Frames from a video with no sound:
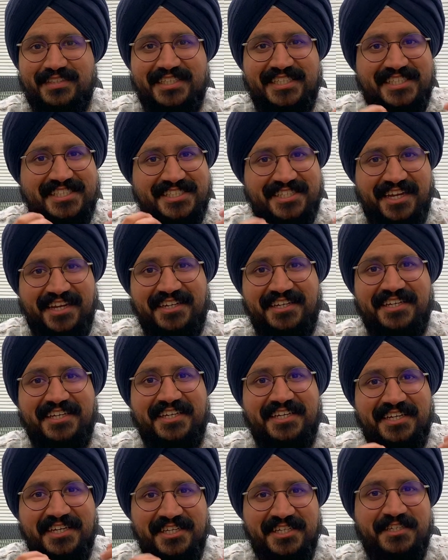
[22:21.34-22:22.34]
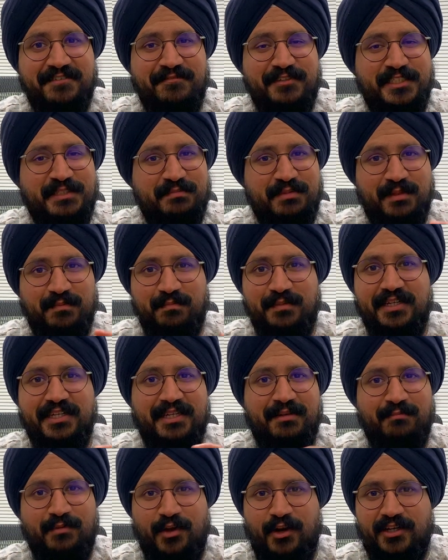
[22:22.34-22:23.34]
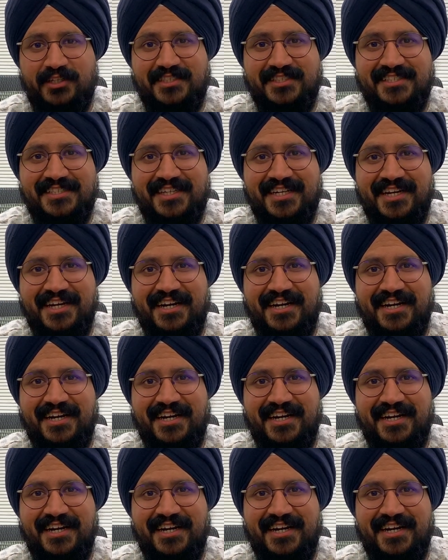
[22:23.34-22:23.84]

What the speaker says: these tiny indivisible building blocks,